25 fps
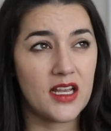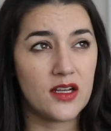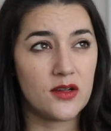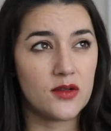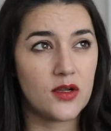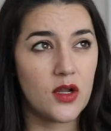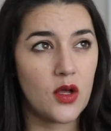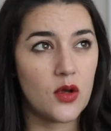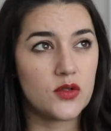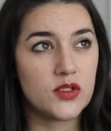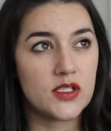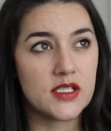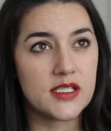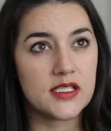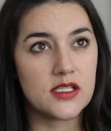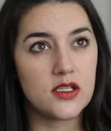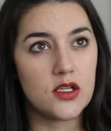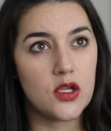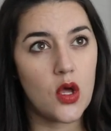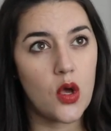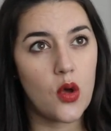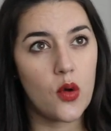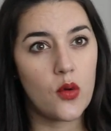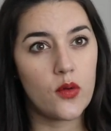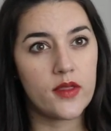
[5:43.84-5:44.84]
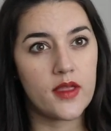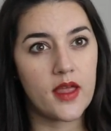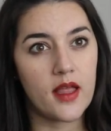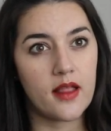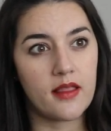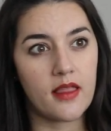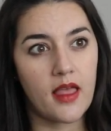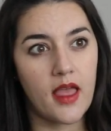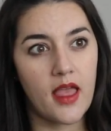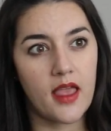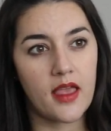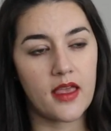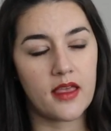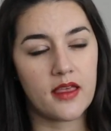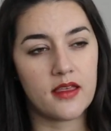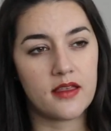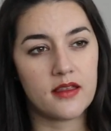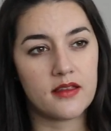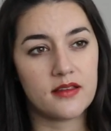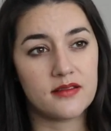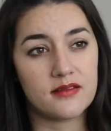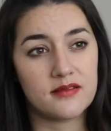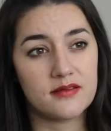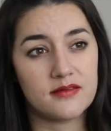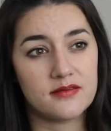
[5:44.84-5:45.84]
don't know, just know that
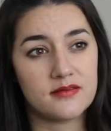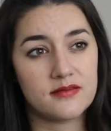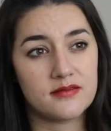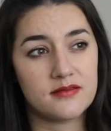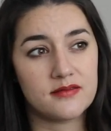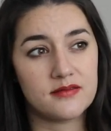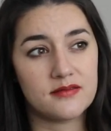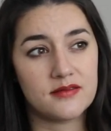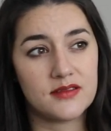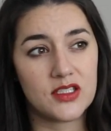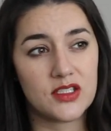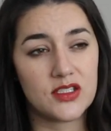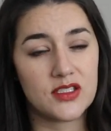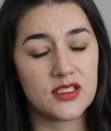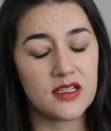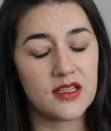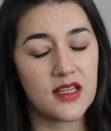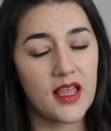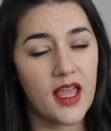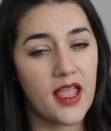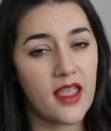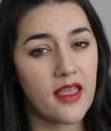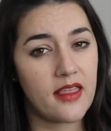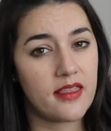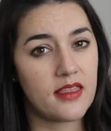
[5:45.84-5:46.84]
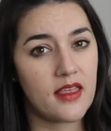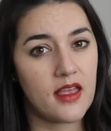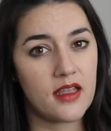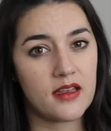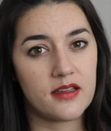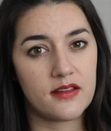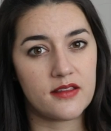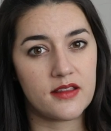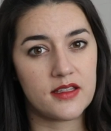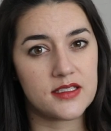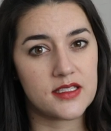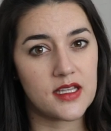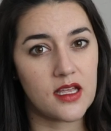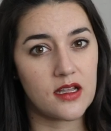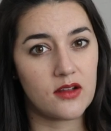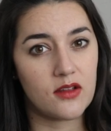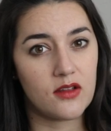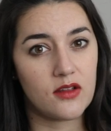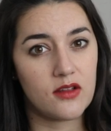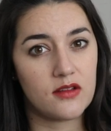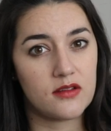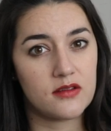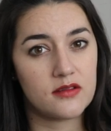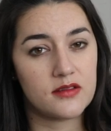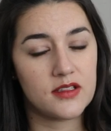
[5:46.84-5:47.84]
like there's a light at the end of the
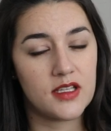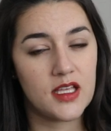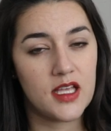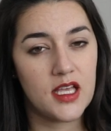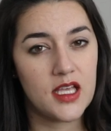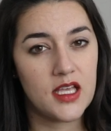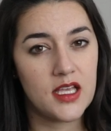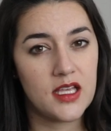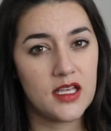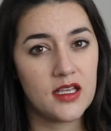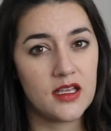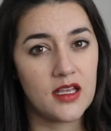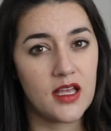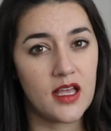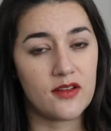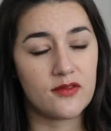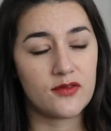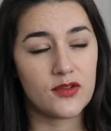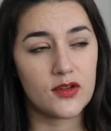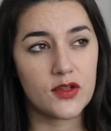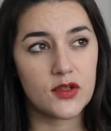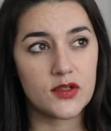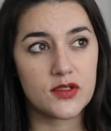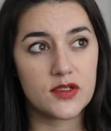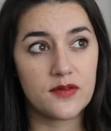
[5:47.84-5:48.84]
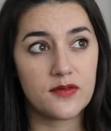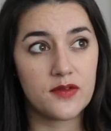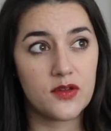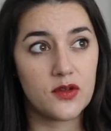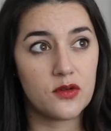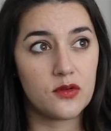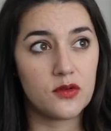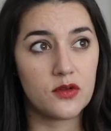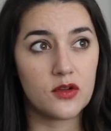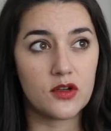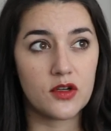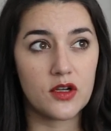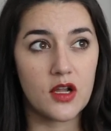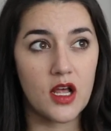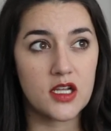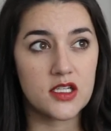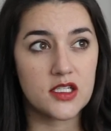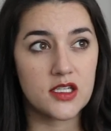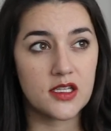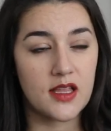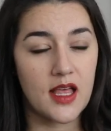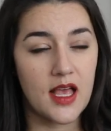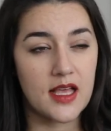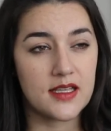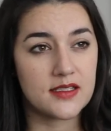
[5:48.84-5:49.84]
tunnel. And for those of you who your
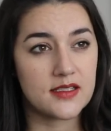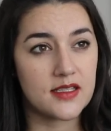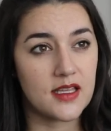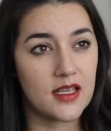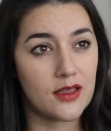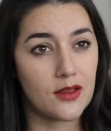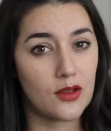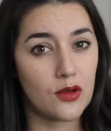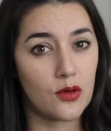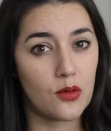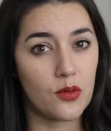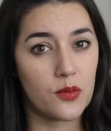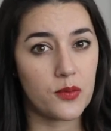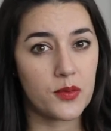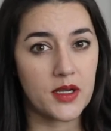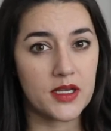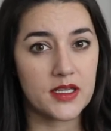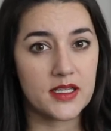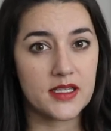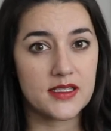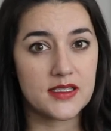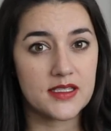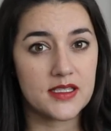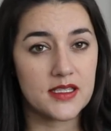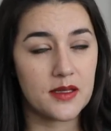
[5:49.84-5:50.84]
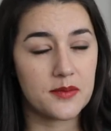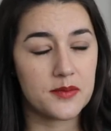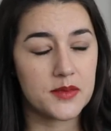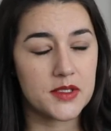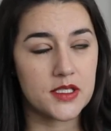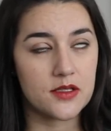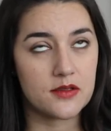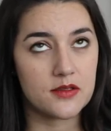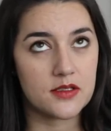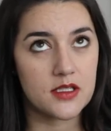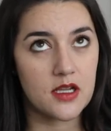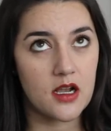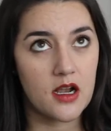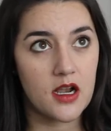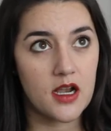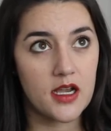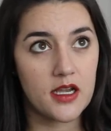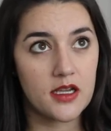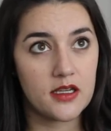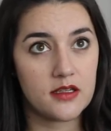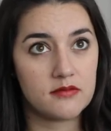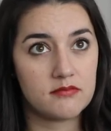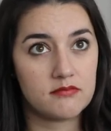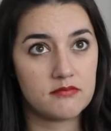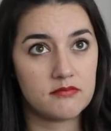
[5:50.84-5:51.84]
nausea lasts like your whole pregnancy, I'm so
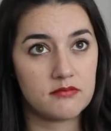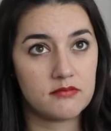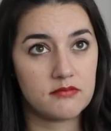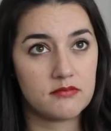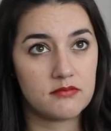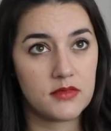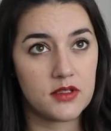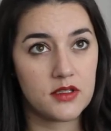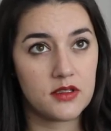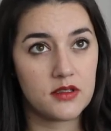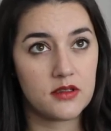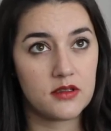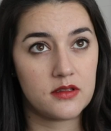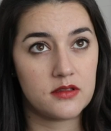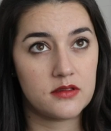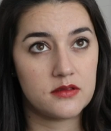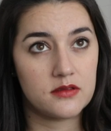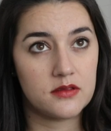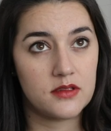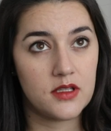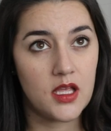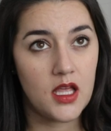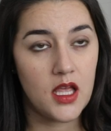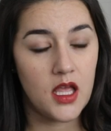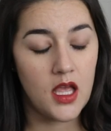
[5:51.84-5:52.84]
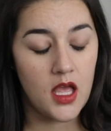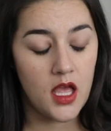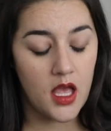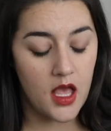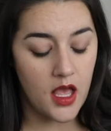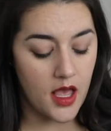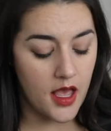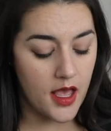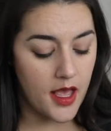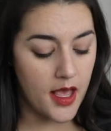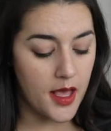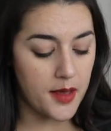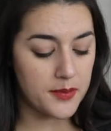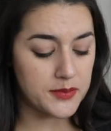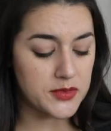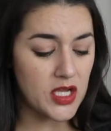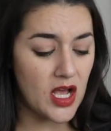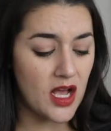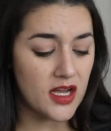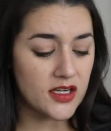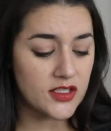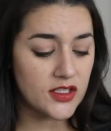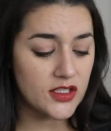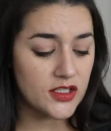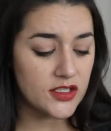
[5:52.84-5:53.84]
sorry. Ugh.
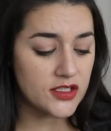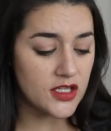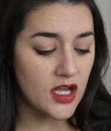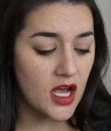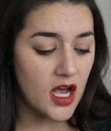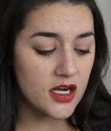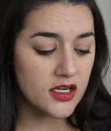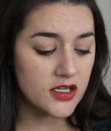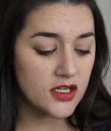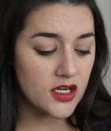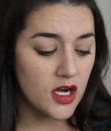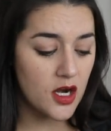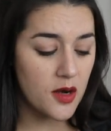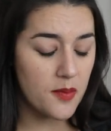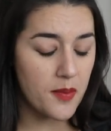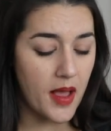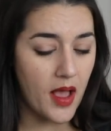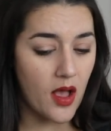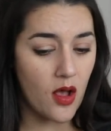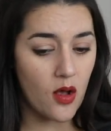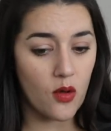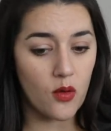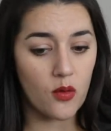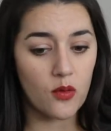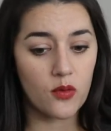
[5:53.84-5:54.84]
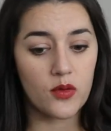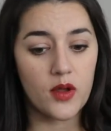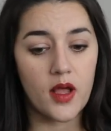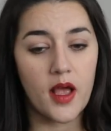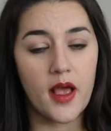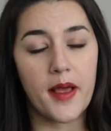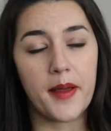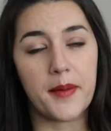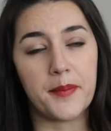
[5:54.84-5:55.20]
Talk to your doctor about